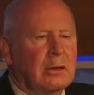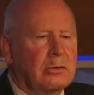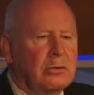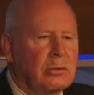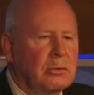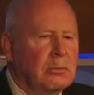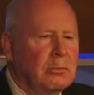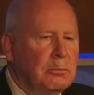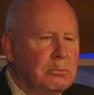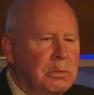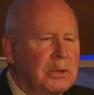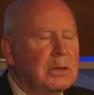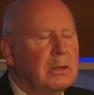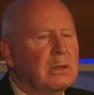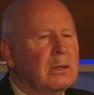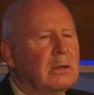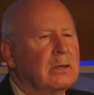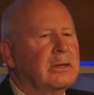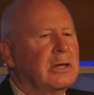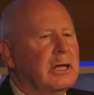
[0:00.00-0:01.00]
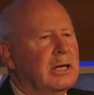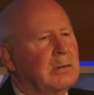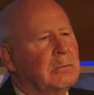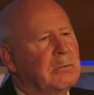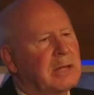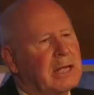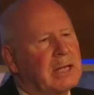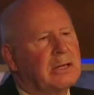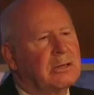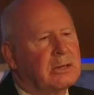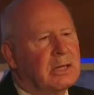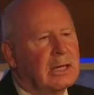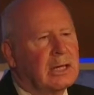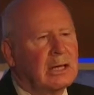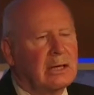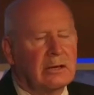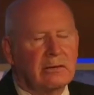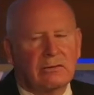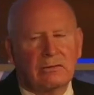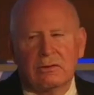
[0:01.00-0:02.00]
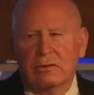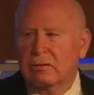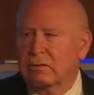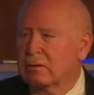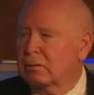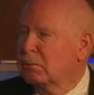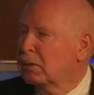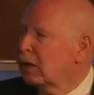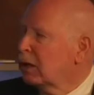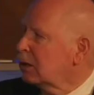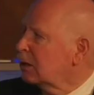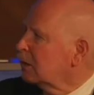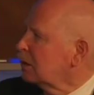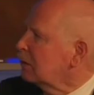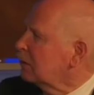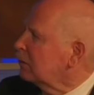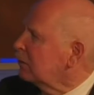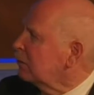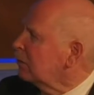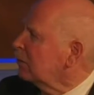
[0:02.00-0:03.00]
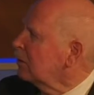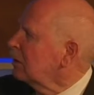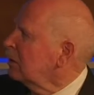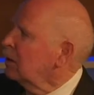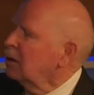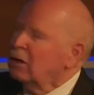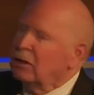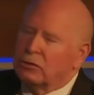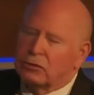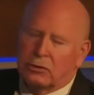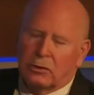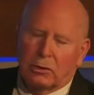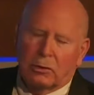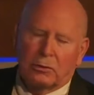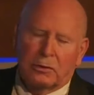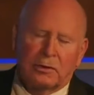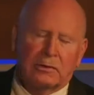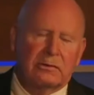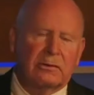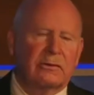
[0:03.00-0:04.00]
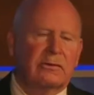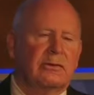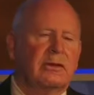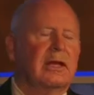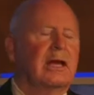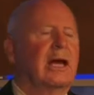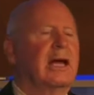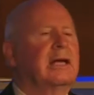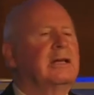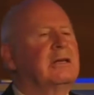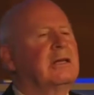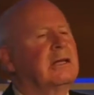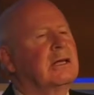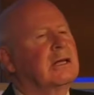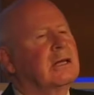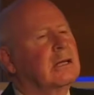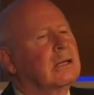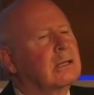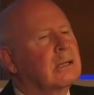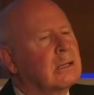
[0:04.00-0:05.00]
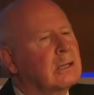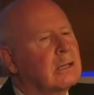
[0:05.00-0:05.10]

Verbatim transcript: to build and maintain a system like this. So this is the idea,